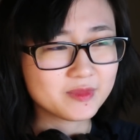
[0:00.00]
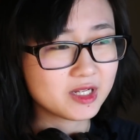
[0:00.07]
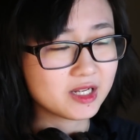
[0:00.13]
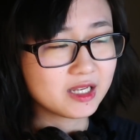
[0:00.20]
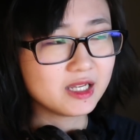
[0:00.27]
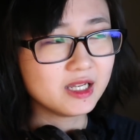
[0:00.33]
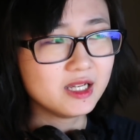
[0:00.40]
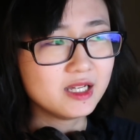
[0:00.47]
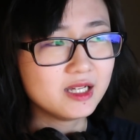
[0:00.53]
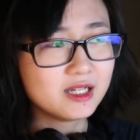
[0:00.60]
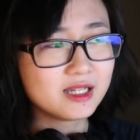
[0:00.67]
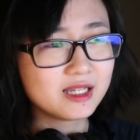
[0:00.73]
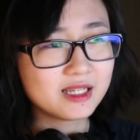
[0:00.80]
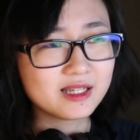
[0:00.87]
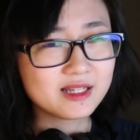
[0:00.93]
Okay,
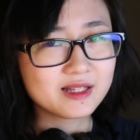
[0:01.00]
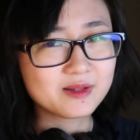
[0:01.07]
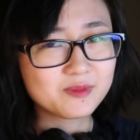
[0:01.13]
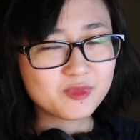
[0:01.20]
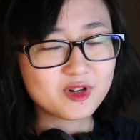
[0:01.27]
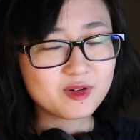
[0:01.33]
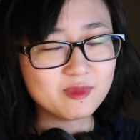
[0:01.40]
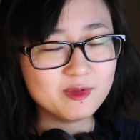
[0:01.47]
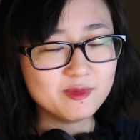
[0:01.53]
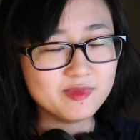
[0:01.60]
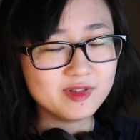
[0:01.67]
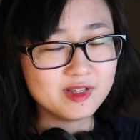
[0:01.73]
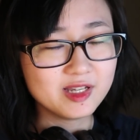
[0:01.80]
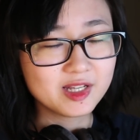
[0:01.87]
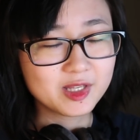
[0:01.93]

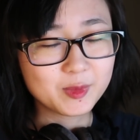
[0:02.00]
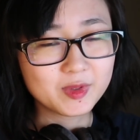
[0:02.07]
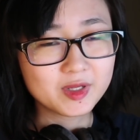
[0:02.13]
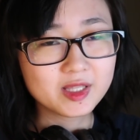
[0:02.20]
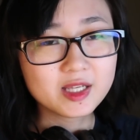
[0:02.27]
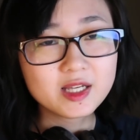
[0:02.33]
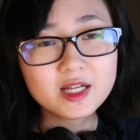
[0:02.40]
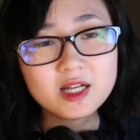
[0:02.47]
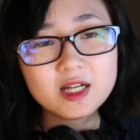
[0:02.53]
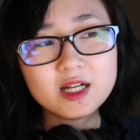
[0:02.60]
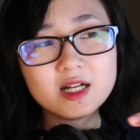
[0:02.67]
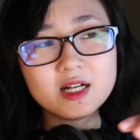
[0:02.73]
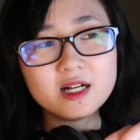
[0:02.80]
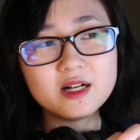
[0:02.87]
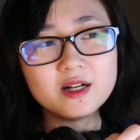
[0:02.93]
probably yes, but
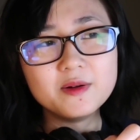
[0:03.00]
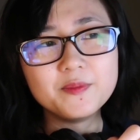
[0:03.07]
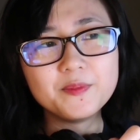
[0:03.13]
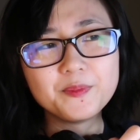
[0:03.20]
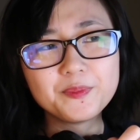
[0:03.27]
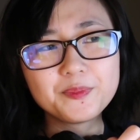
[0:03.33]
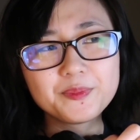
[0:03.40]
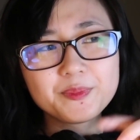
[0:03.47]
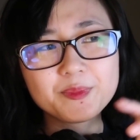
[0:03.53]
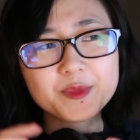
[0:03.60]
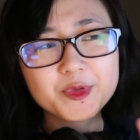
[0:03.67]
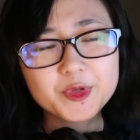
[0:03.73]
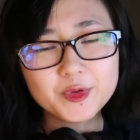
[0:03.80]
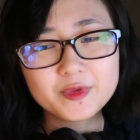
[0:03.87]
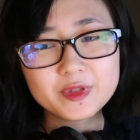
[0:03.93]

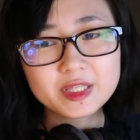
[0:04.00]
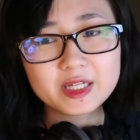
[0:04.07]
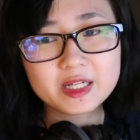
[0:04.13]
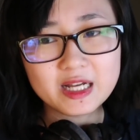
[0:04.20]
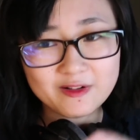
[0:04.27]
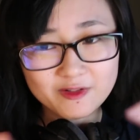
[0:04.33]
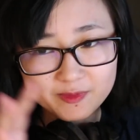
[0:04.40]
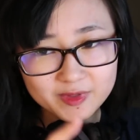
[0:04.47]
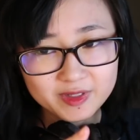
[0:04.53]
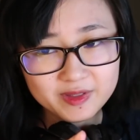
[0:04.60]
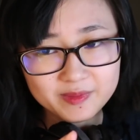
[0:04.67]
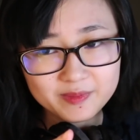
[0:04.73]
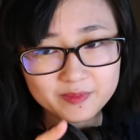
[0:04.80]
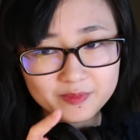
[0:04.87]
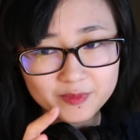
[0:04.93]
so the
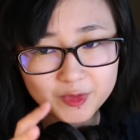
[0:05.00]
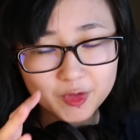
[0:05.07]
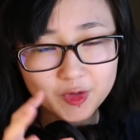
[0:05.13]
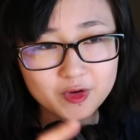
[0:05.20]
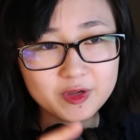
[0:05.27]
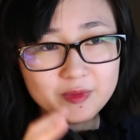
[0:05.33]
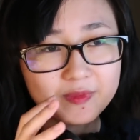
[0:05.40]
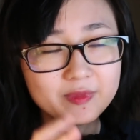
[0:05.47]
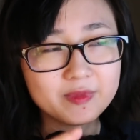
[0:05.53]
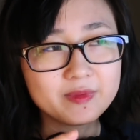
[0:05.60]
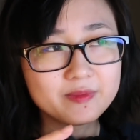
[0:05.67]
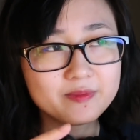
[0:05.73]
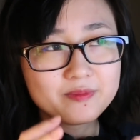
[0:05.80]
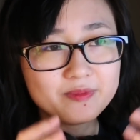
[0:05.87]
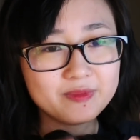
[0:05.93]
government saw him
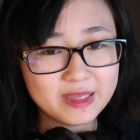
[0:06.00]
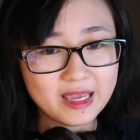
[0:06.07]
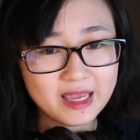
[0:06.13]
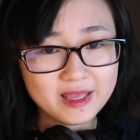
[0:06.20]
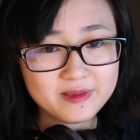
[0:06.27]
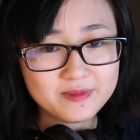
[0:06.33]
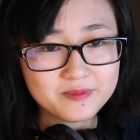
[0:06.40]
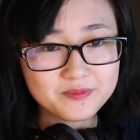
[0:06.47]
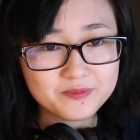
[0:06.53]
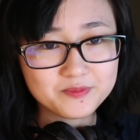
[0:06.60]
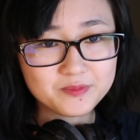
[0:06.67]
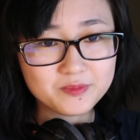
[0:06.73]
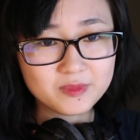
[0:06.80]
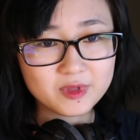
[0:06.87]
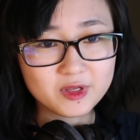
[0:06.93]
dead,
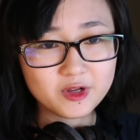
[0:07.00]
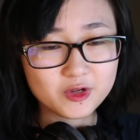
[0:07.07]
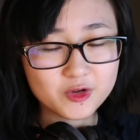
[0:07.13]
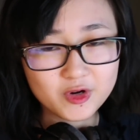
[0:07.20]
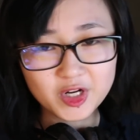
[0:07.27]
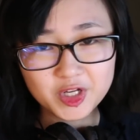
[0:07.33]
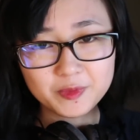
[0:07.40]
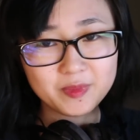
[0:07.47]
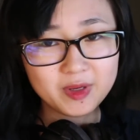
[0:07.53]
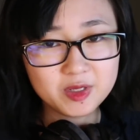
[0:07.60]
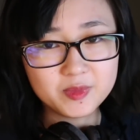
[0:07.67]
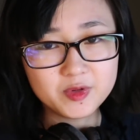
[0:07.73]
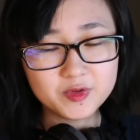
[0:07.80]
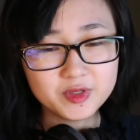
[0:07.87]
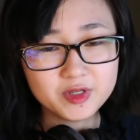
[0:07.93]
got crushed by
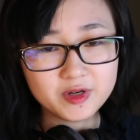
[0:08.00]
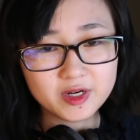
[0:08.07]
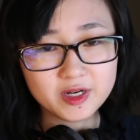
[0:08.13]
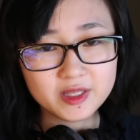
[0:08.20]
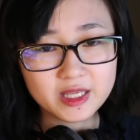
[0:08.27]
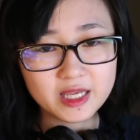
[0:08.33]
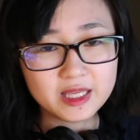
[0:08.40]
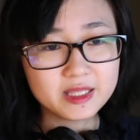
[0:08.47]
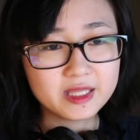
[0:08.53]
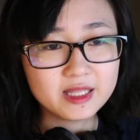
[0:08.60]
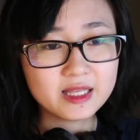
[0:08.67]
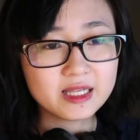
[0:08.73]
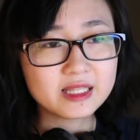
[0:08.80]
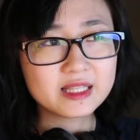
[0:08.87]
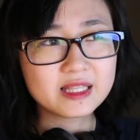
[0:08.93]
the boulder, right? And then
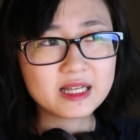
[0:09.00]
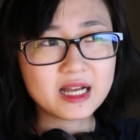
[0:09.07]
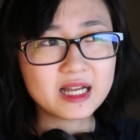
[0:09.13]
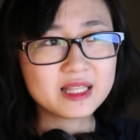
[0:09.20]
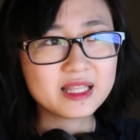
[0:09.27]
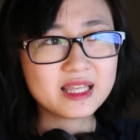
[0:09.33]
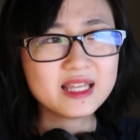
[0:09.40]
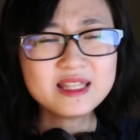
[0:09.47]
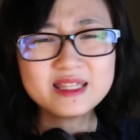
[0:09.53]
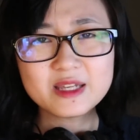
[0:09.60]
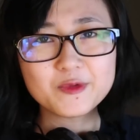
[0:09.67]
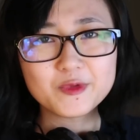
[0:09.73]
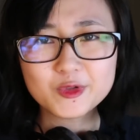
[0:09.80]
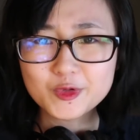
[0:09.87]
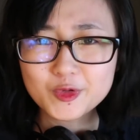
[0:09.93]
like I think
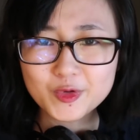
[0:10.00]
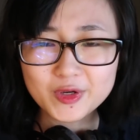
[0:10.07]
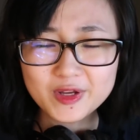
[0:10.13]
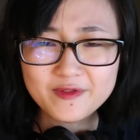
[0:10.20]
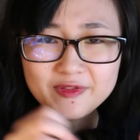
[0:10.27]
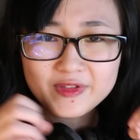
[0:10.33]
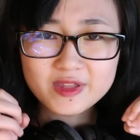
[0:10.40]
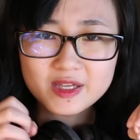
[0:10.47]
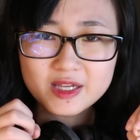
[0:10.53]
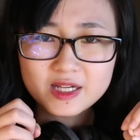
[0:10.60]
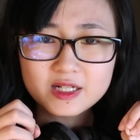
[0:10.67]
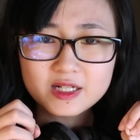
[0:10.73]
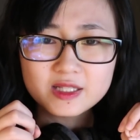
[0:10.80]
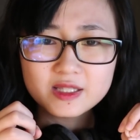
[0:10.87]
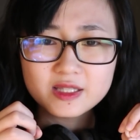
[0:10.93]
they retrieved
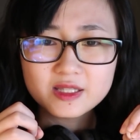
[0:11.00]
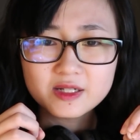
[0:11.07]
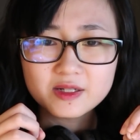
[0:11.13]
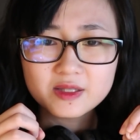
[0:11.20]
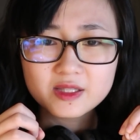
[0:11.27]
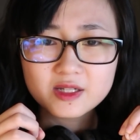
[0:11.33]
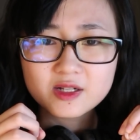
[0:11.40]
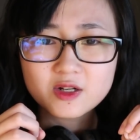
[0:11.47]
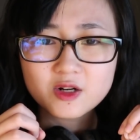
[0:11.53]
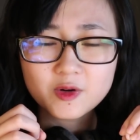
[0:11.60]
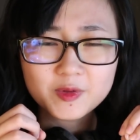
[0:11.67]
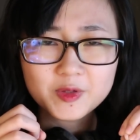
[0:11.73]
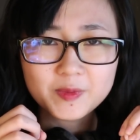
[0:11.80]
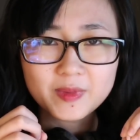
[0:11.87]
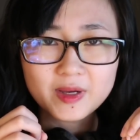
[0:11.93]
the
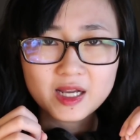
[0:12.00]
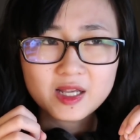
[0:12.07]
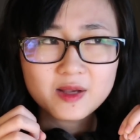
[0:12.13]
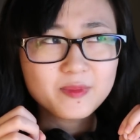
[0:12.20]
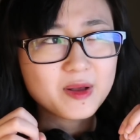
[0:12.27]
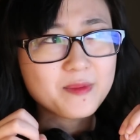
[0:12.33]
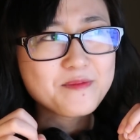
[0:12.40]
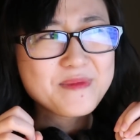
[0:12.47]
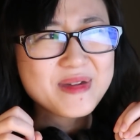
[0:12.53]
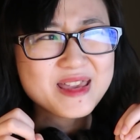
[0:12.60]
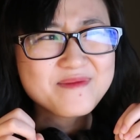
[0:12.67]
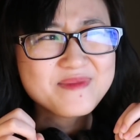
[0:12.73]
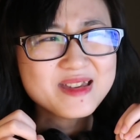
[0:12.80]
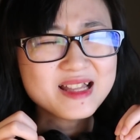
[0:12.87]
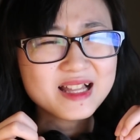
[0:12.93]
corpse back, but
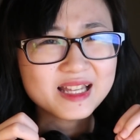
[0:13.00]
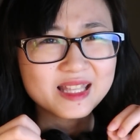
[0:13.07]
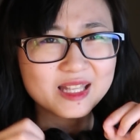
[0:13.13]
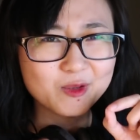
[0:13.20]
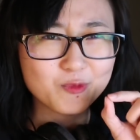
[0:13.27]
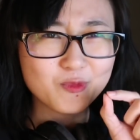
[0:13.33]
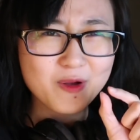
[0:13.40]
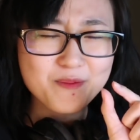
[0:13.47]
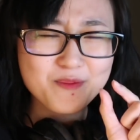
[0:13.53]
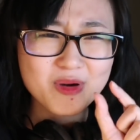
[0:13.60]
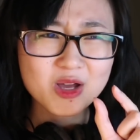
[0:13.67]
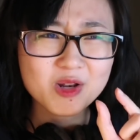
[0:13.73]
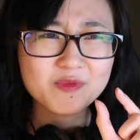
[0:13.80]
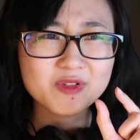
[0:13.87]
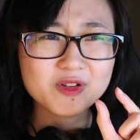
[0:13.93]
maybe like there's one
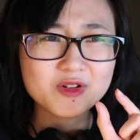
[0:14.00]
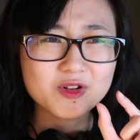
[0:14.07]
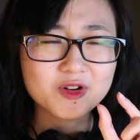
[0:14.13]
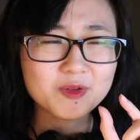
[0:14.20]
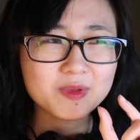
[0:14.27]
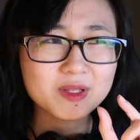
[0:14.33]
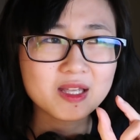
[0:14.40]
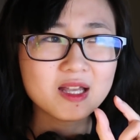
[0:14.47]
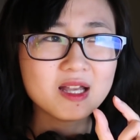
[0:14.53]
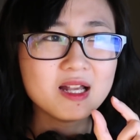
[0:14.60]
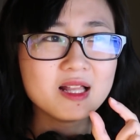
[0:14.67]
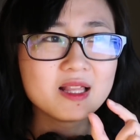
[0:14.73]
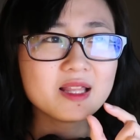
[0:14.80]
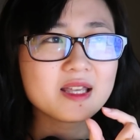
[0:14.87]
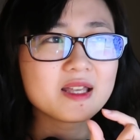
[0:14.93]
part of the corpse,
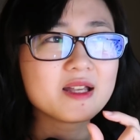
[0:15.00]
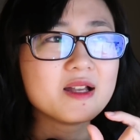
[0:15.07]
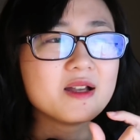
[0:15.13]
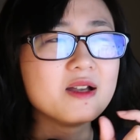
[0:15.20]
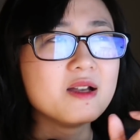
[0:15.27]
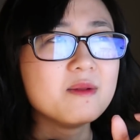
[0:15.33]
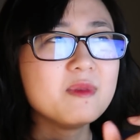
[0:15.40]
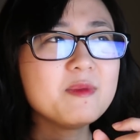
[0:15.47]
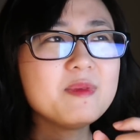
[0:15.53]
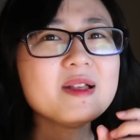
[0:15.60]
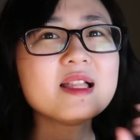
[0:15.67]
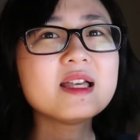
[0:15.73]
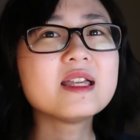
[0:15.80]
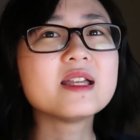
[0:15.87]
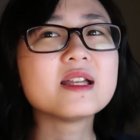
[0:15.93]
like maybe
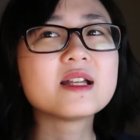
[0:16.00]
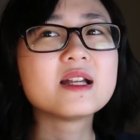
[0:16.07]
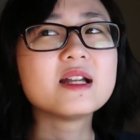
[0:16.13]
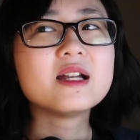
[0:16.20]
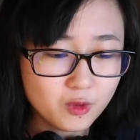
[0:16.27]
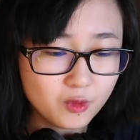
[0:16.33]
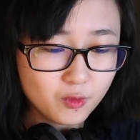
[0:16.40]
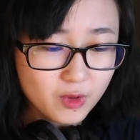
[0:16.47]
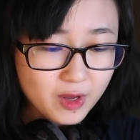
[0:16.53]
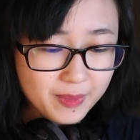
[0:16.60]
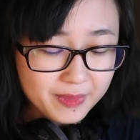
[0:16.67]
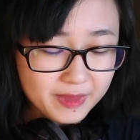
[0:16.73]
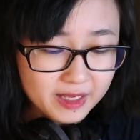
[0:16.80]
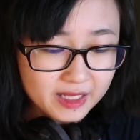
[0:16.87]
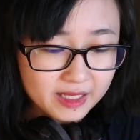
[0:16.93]
like
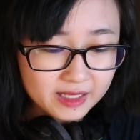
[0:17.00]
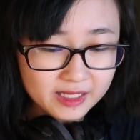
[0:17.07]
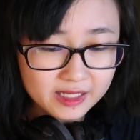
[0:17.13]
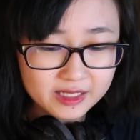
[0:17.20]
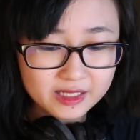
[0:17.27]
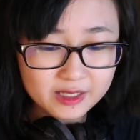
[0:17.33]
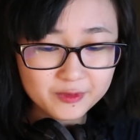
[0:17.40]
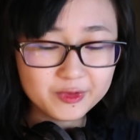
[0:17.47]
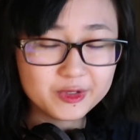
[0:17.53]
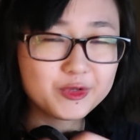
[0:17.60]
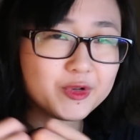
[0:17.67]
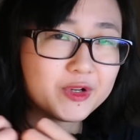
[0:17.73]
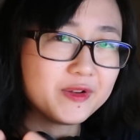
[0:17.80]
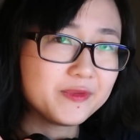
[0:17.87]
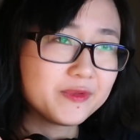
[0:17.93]
when they like
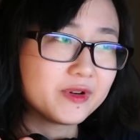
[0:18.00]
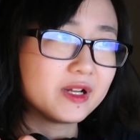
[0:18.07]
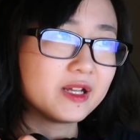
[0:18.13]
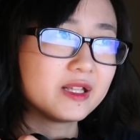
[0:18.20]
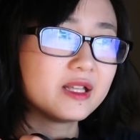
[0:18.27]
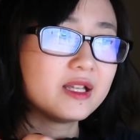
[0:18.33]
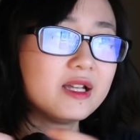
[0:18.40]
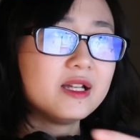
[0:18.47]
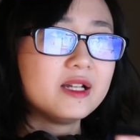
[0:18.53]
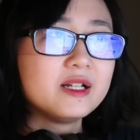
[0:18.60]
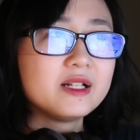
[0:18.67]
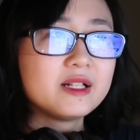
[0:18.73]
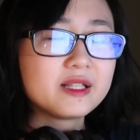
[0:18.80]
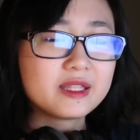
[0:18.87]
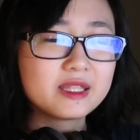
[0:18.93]
retrieve, right,
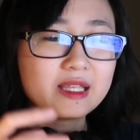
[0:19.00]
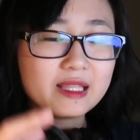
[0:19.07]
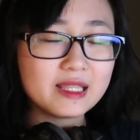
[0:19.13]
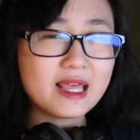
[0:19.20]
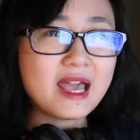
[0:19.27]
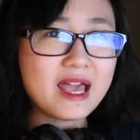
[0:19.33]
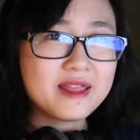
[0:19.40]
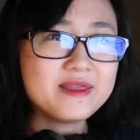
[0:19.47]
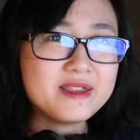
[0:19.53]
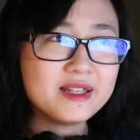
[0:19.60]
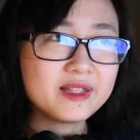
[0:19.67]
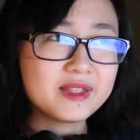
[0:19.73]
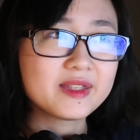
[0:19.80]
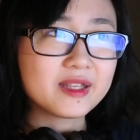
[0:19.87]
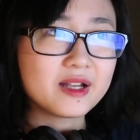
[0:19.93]
the land
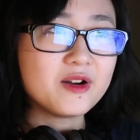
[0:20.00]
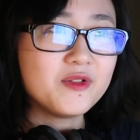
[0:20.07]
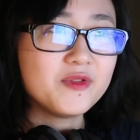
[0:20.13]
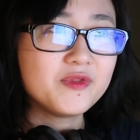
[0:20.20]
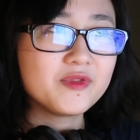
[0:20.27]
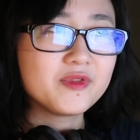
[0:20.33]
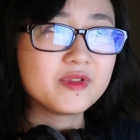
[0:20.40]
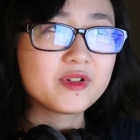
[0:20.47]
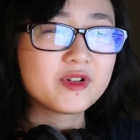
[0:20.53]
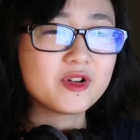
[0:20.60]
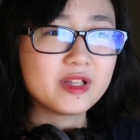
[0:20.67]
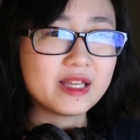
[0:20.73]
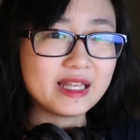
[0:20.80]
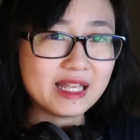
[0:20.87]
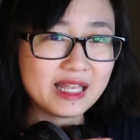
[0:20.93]
itself
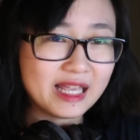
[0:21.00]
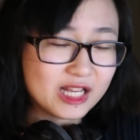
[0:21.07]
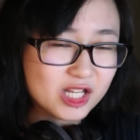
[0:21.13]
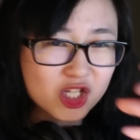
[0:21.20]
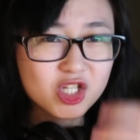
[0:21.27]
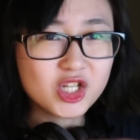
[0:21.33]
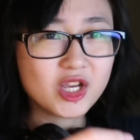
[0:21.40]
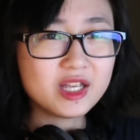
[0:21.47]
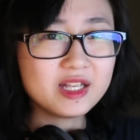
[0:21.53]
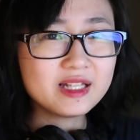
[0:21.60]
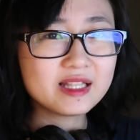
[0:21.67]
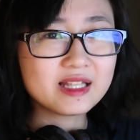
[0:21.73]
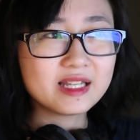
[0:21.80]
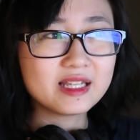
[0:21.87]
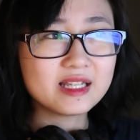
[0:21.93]
got exchanged,
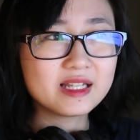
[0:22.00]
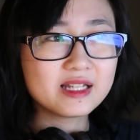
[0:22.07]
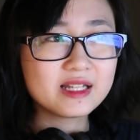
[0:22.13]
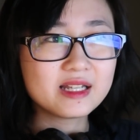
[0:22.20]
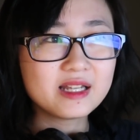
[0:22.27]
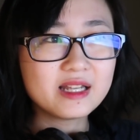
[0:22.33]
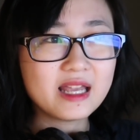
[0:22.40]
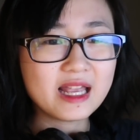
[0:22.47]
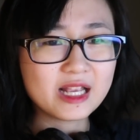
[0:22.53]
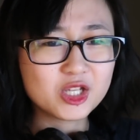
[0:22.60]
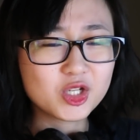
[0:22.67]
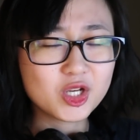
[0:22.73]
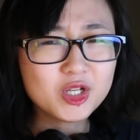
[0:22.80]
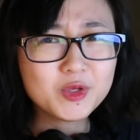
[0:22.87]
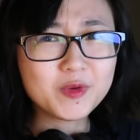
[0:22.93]
like
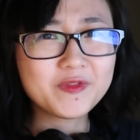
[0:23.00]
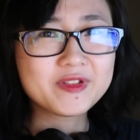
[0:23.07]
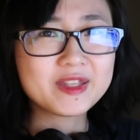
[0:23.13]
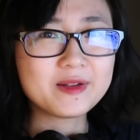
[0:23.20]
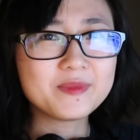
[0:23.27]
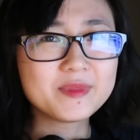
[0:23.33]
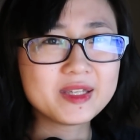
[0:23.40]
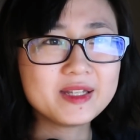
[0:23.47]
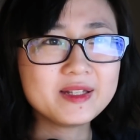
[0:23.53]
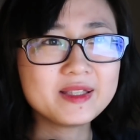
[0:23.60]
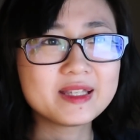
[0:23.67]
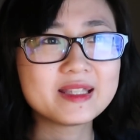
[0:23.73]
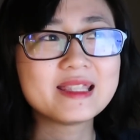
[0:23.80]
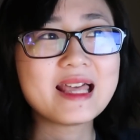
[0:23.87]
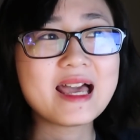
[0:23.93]
exchanged with something.
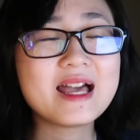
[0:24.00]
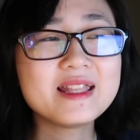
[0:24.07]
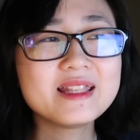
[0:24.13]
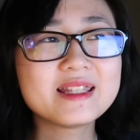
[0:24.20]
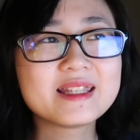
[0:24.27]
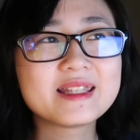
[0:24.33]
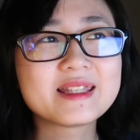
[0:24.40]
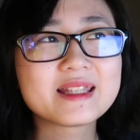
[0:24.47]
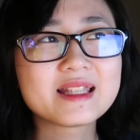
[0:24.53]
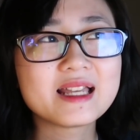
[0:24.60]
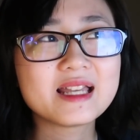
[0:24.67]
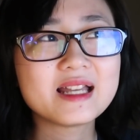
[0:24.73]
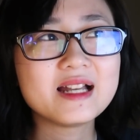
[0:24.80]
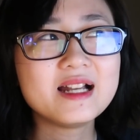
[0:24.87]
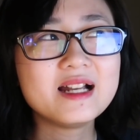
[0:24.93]
The land is like